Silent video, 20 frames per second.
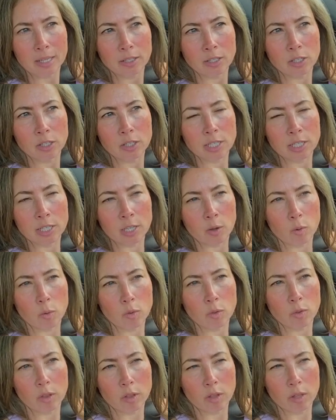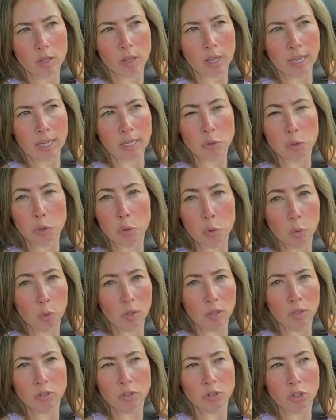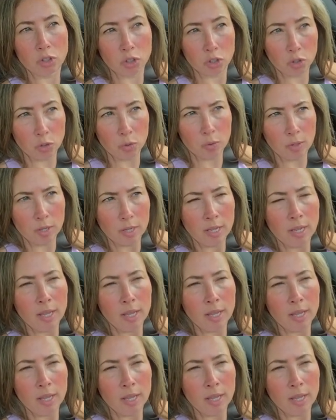to sew the like tulle to,